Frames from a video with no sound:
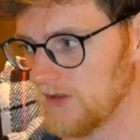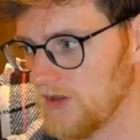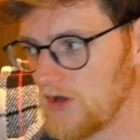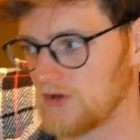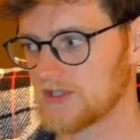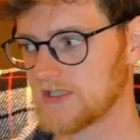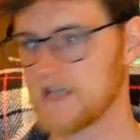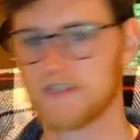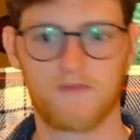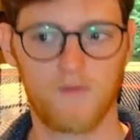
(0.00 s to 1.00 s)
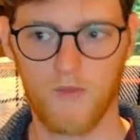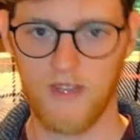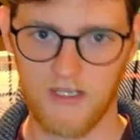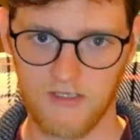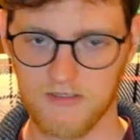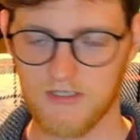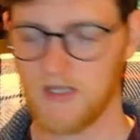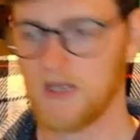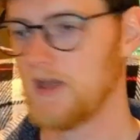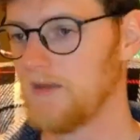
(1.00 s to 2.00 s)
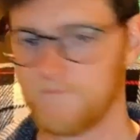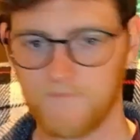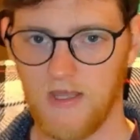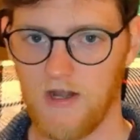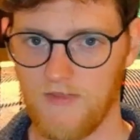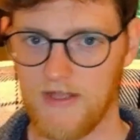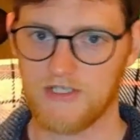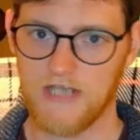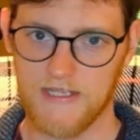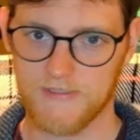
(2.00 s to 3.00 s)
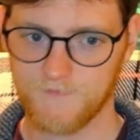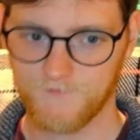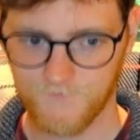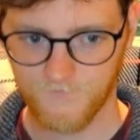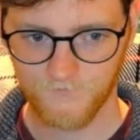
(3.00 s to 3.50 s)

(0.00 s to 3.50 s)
the large size of the wings, and all that jazz.